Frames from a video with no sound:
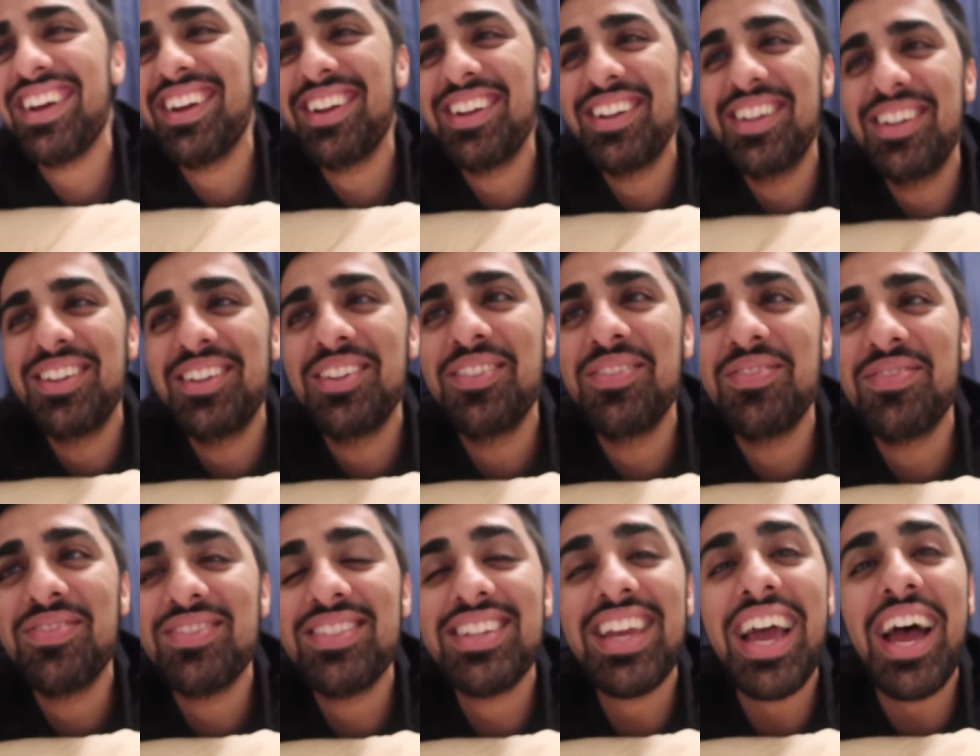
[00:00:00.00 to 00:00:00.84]

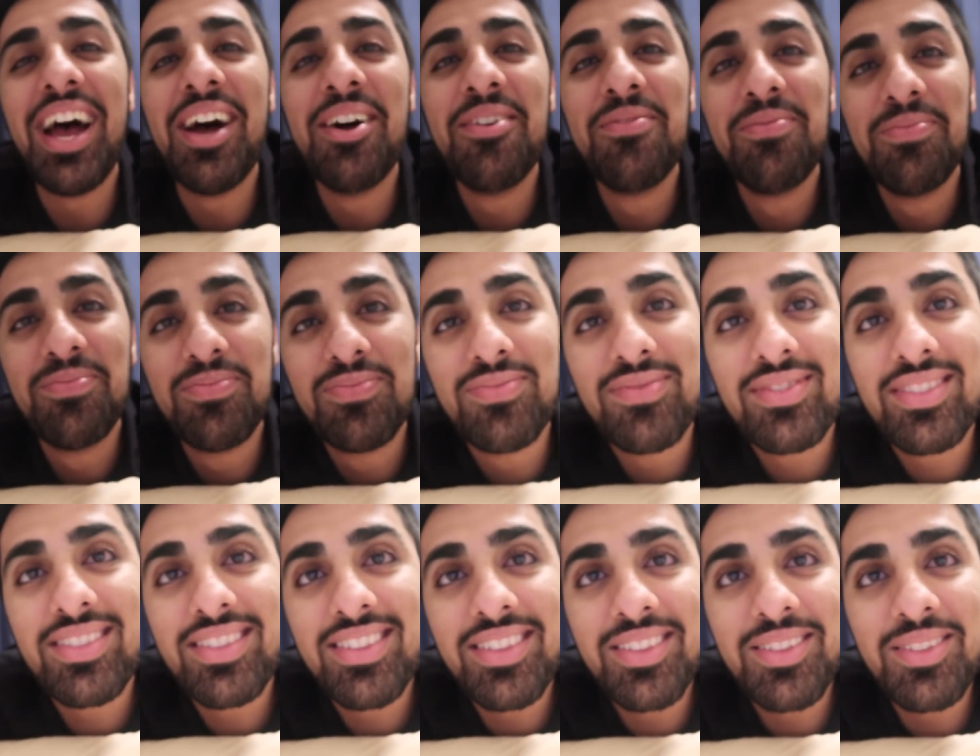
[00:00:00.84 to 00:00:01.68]
seriously? Yeah. You're
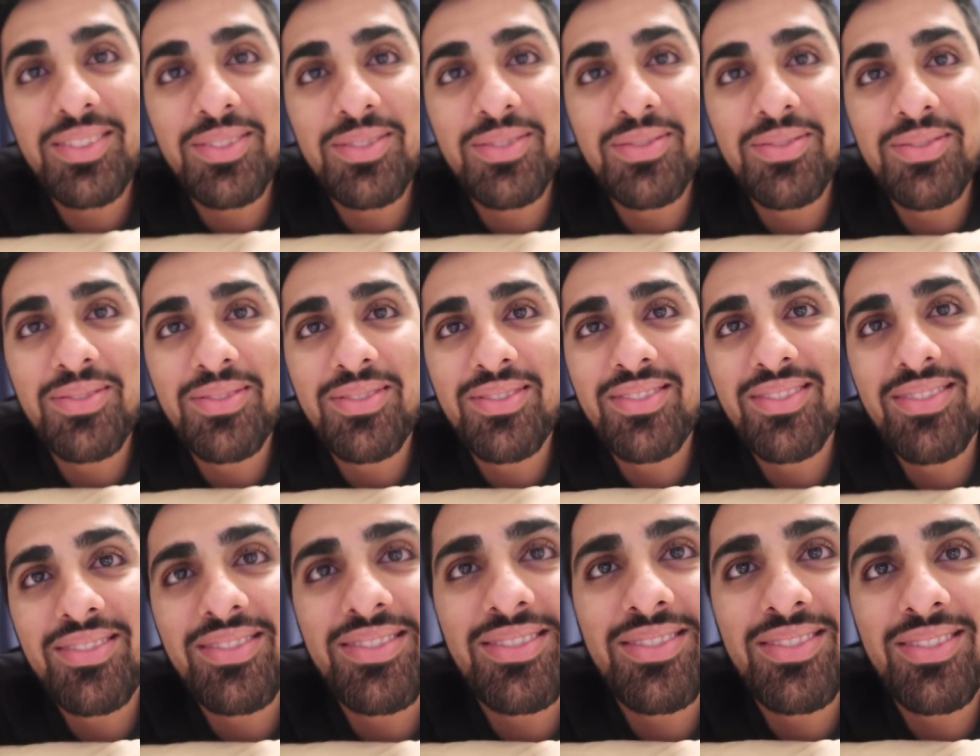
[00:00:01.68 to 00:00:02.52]
like one of my
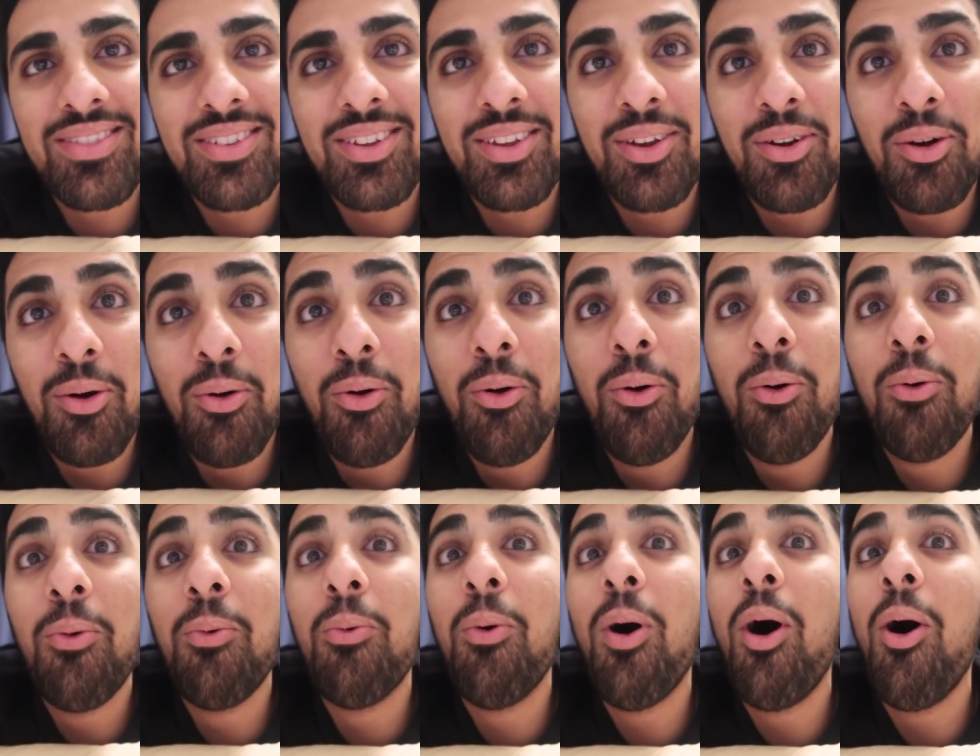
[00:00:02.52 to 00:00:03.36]
best friends.
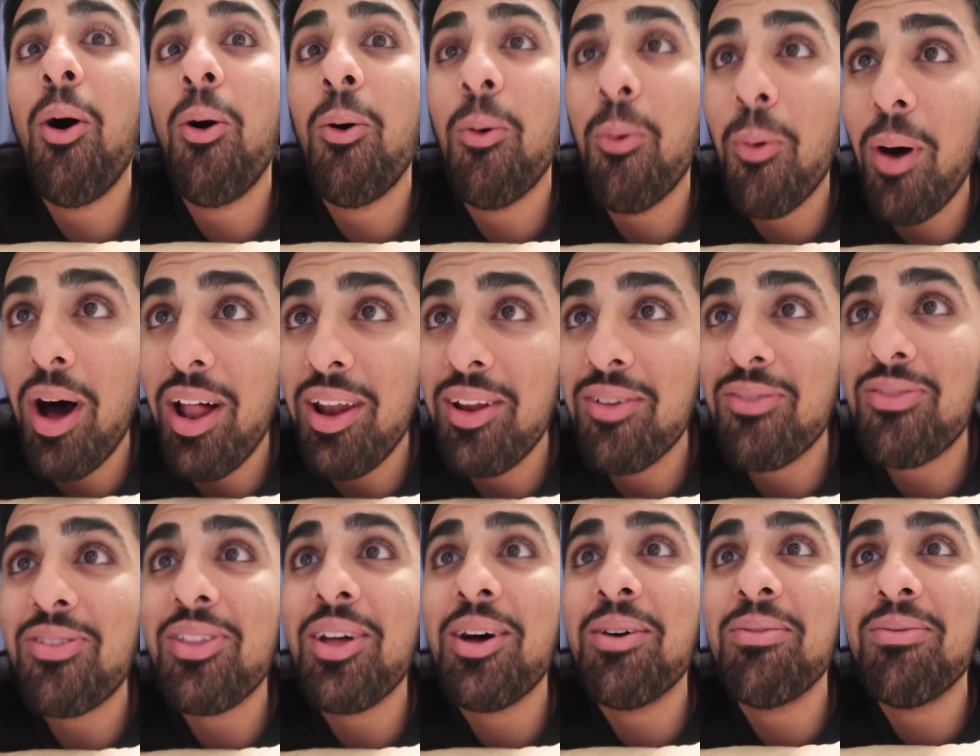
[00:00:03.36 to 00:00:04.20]
Oh, whoa, one
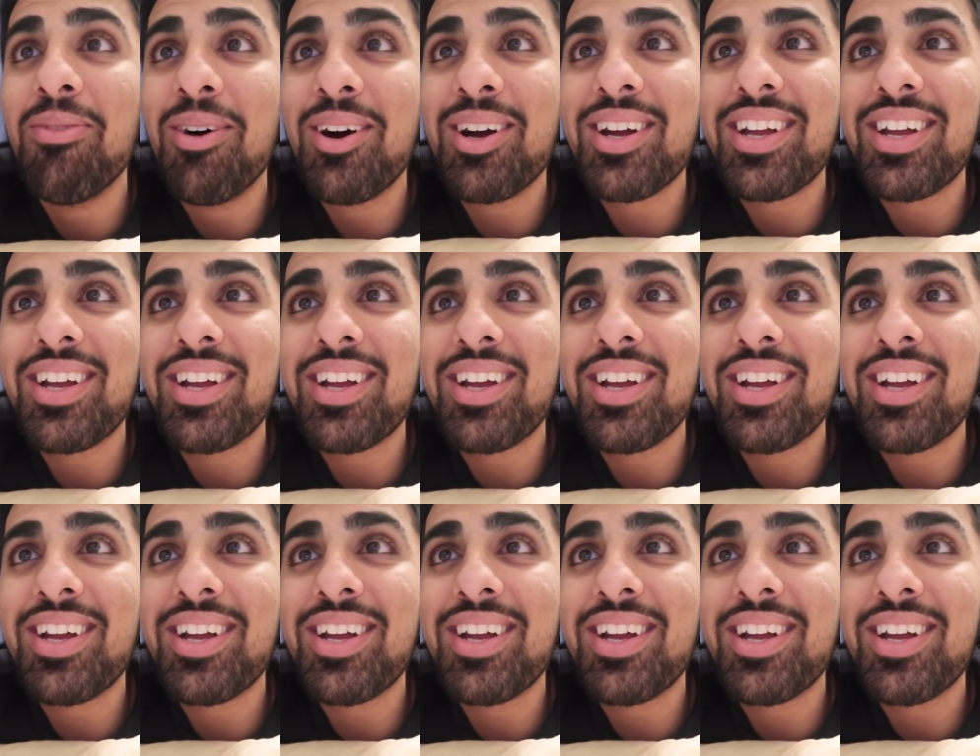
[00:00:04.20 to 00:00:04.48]
of them.